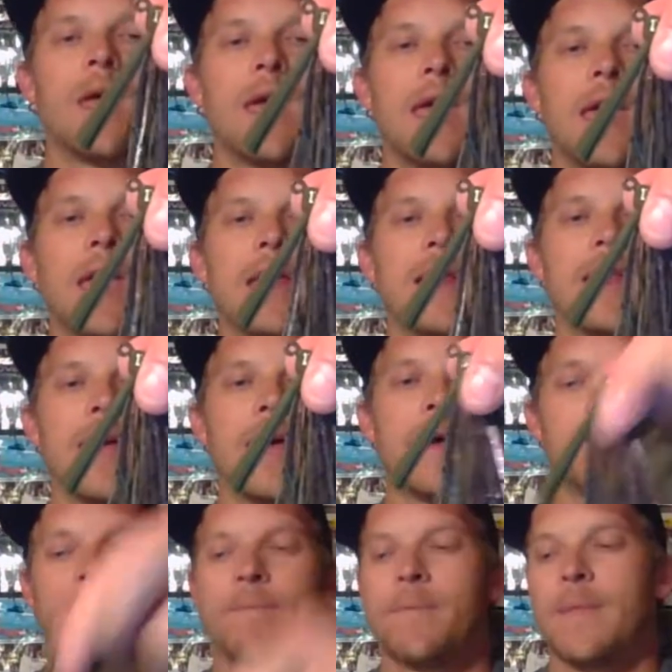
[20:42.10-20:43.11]
and
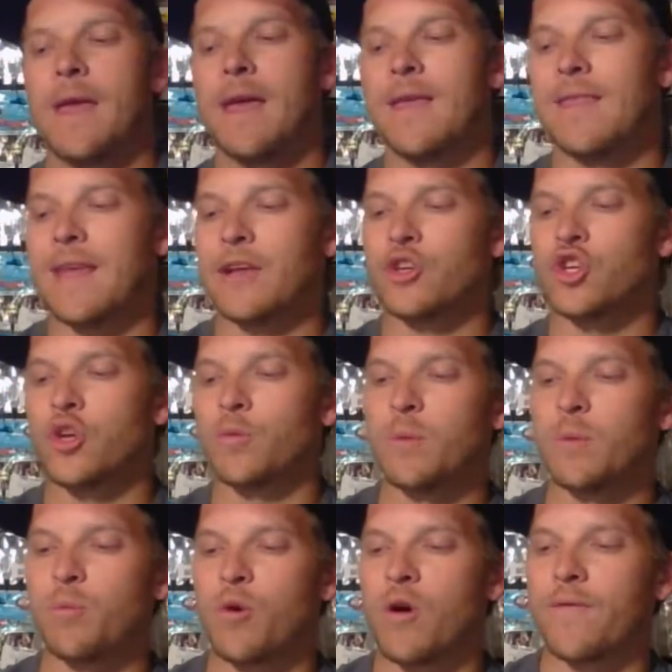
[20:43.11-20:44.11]
um, and that should
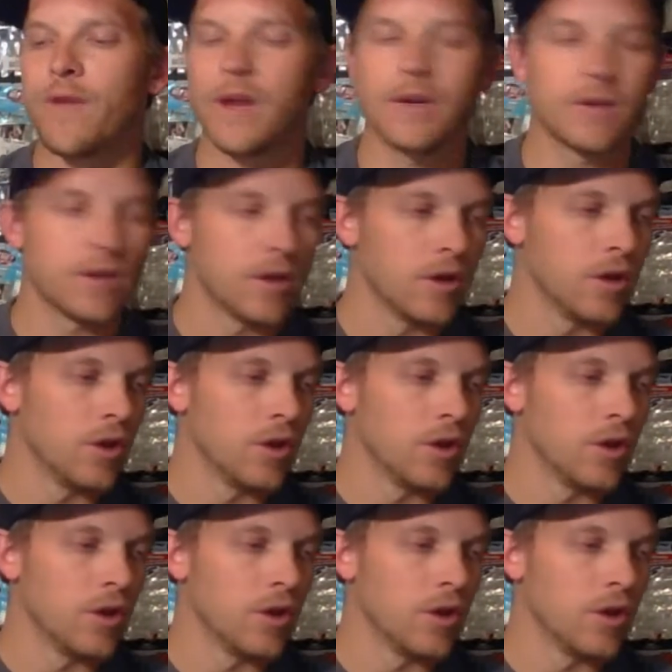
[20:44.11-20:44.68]
be perfect